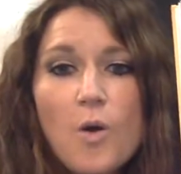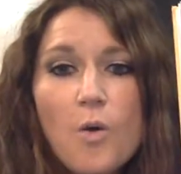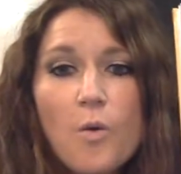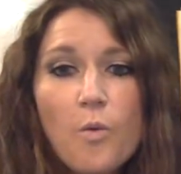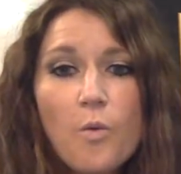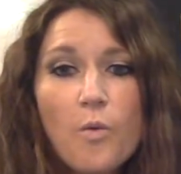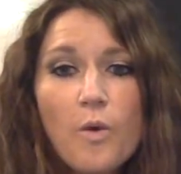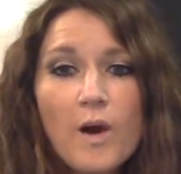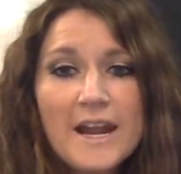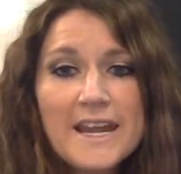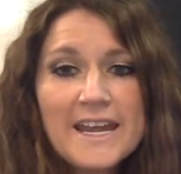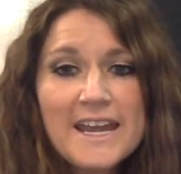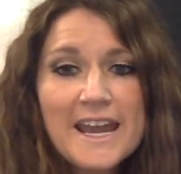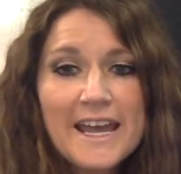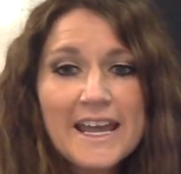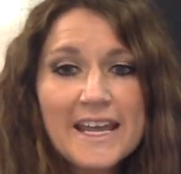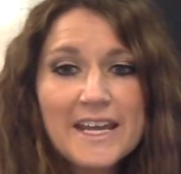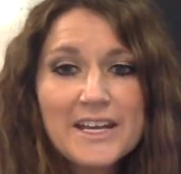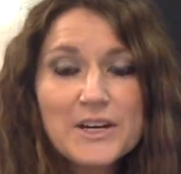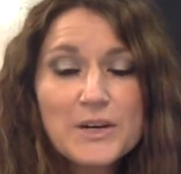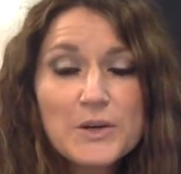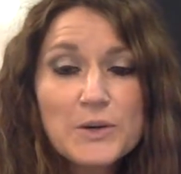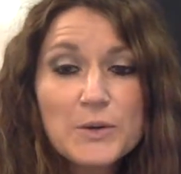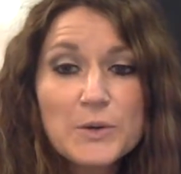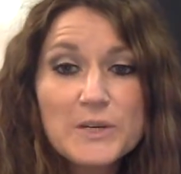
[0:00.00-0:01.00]
One
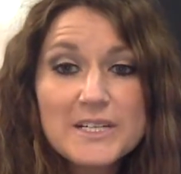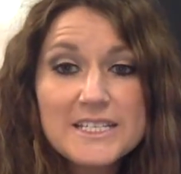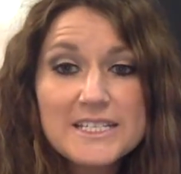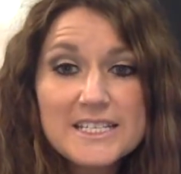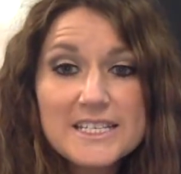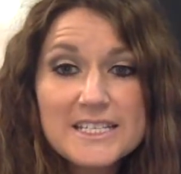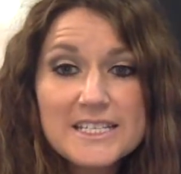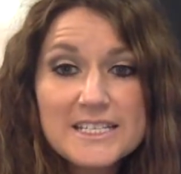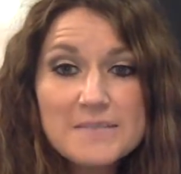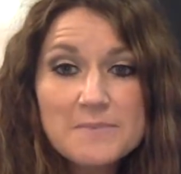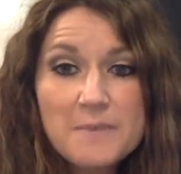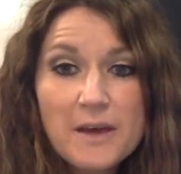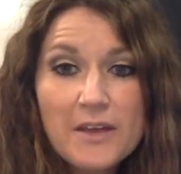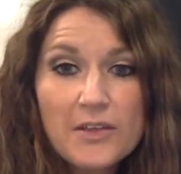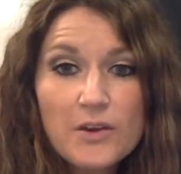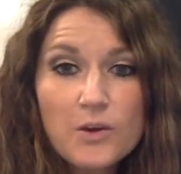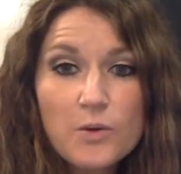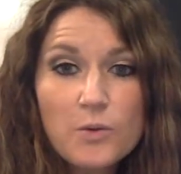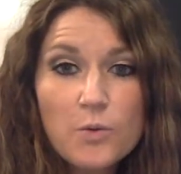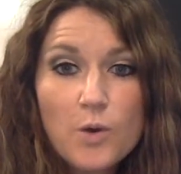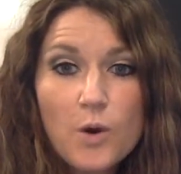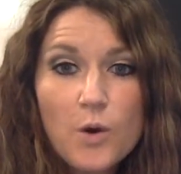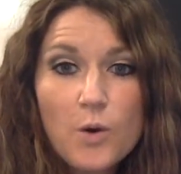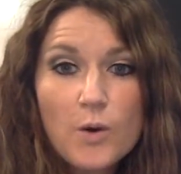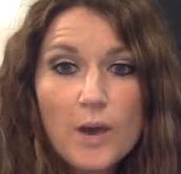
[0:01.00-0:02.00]
night, Kristen's mother
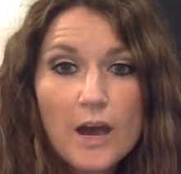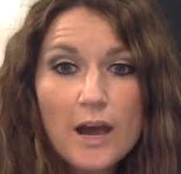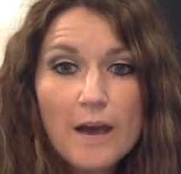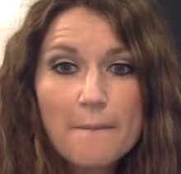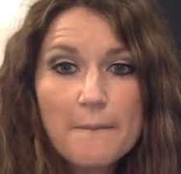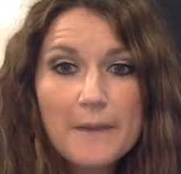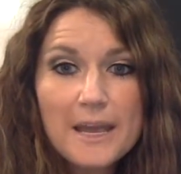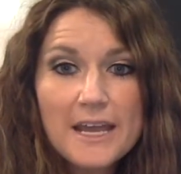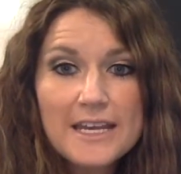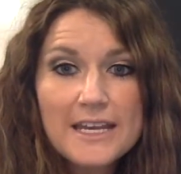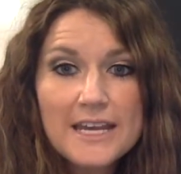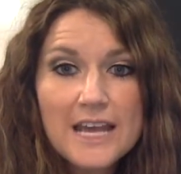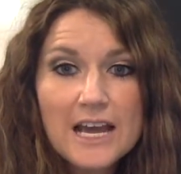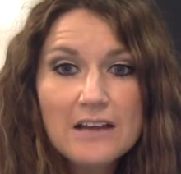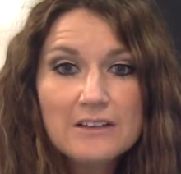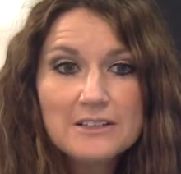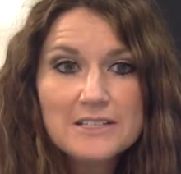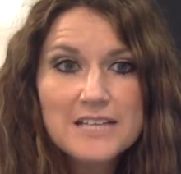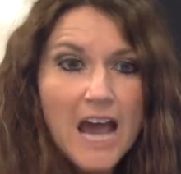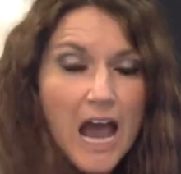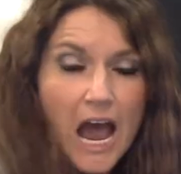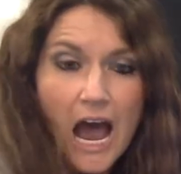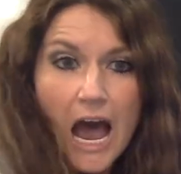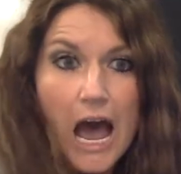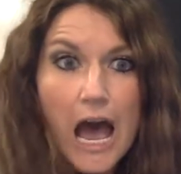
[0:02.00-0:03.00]
woke up and
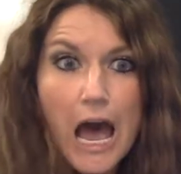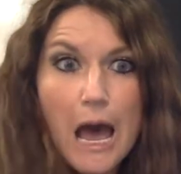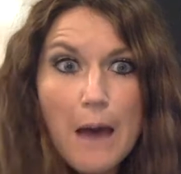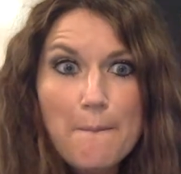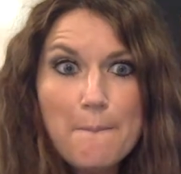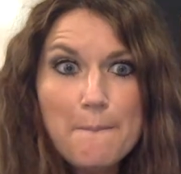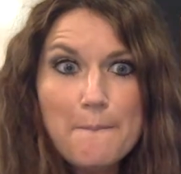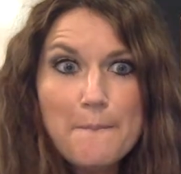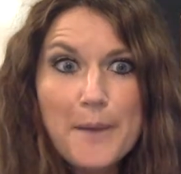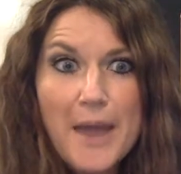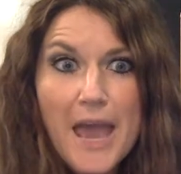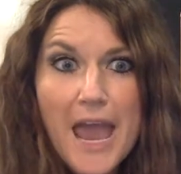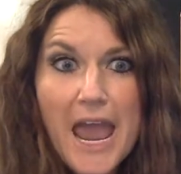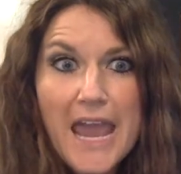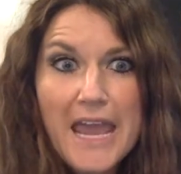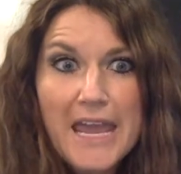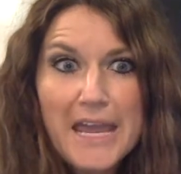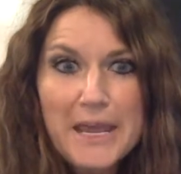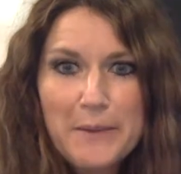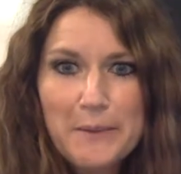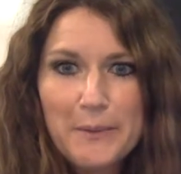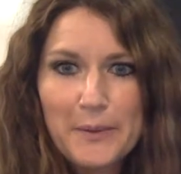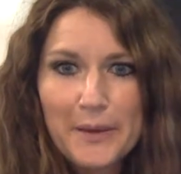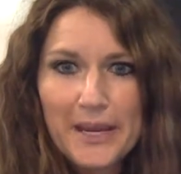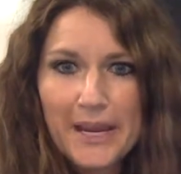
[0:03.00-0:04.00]
yelled, "A
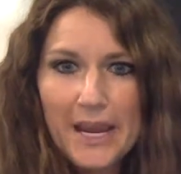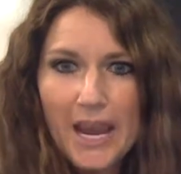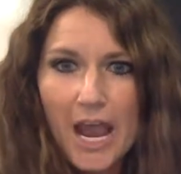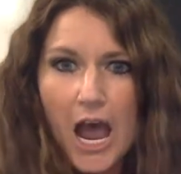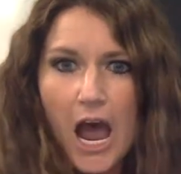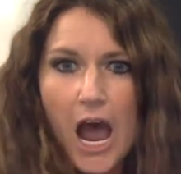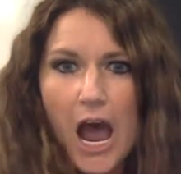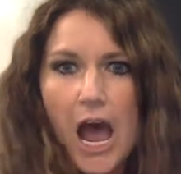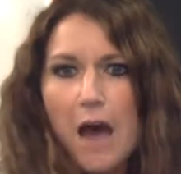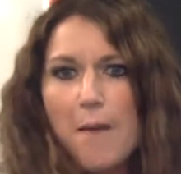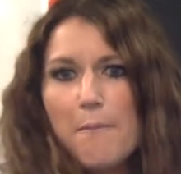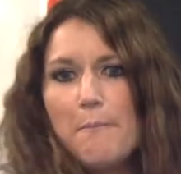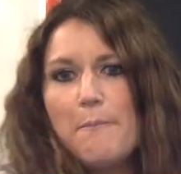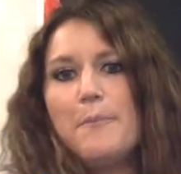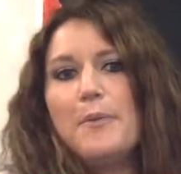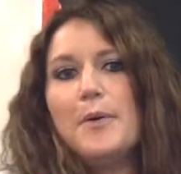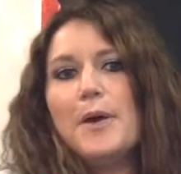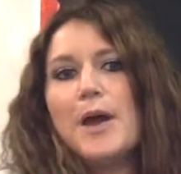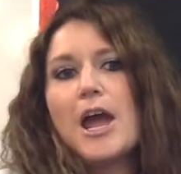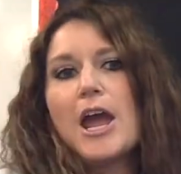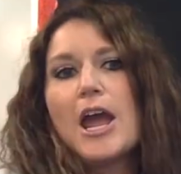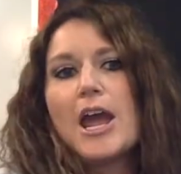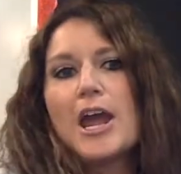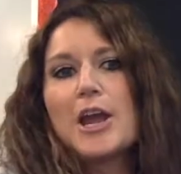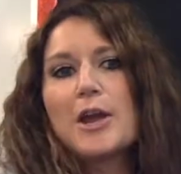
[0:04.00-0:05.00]
baby! A
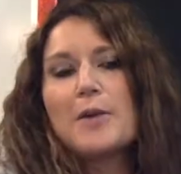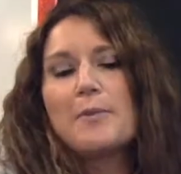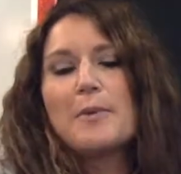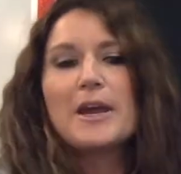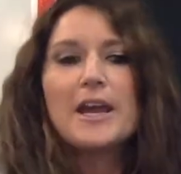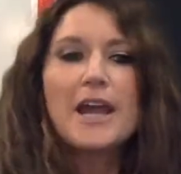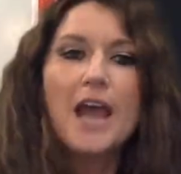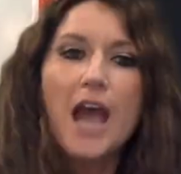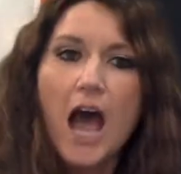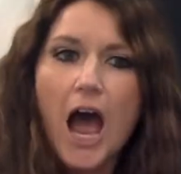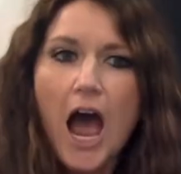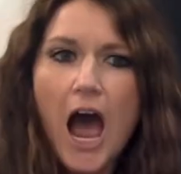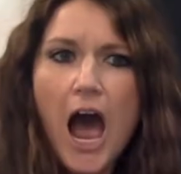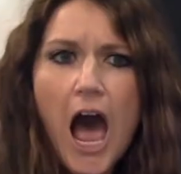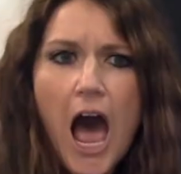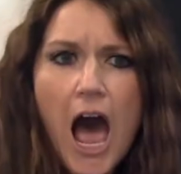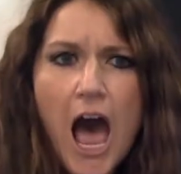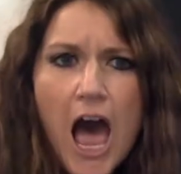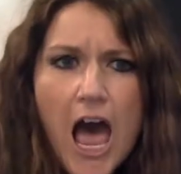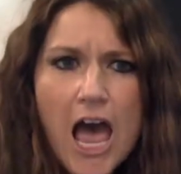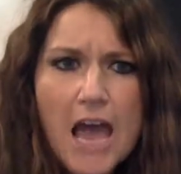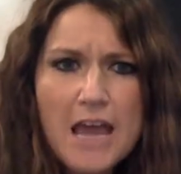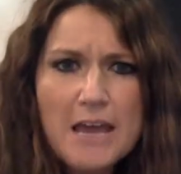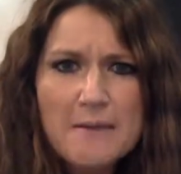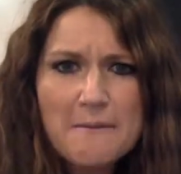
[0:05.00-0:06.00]
baby!
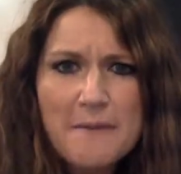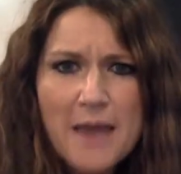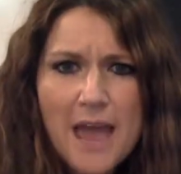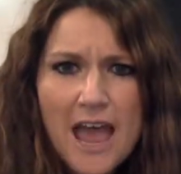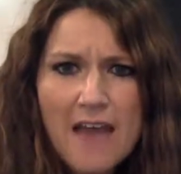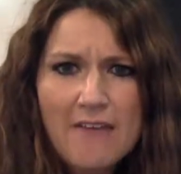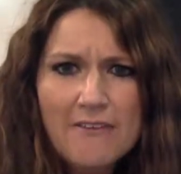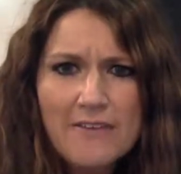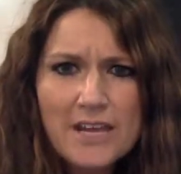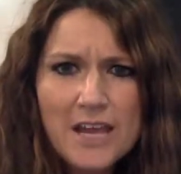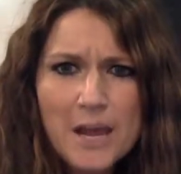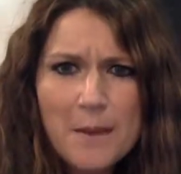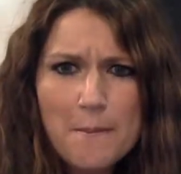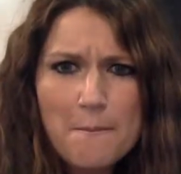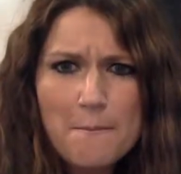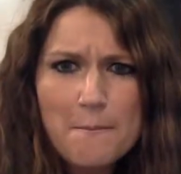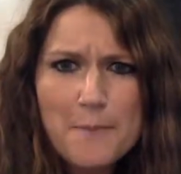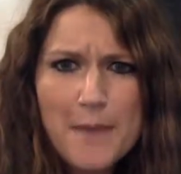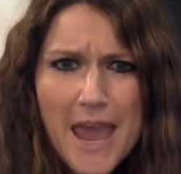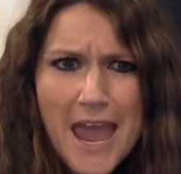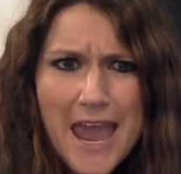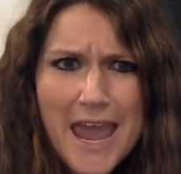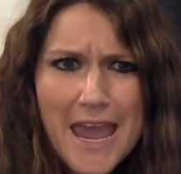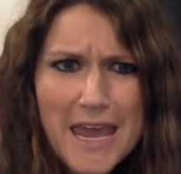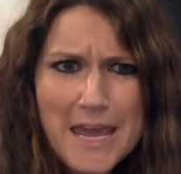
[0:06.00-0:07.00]
I'm having
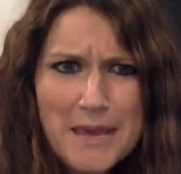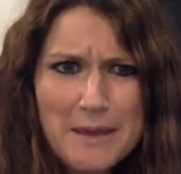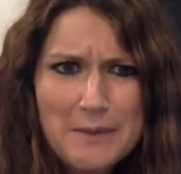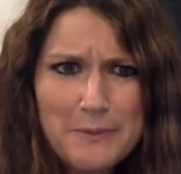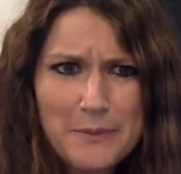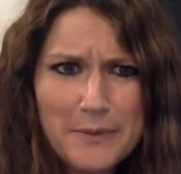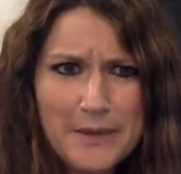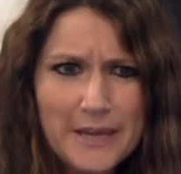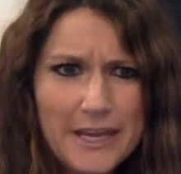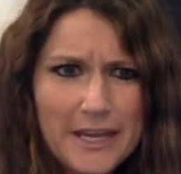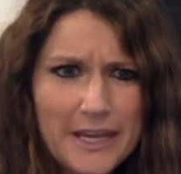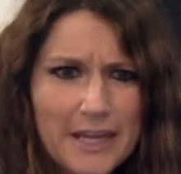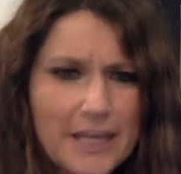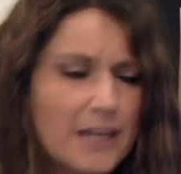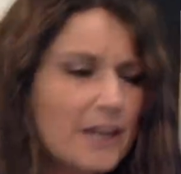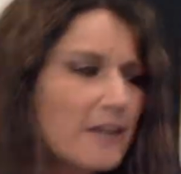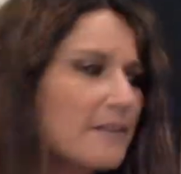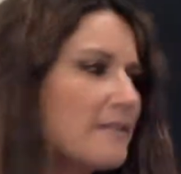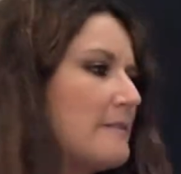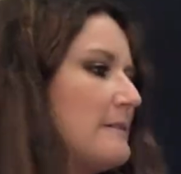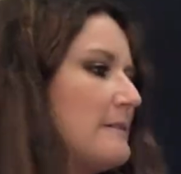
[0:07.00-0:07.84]
a baby!"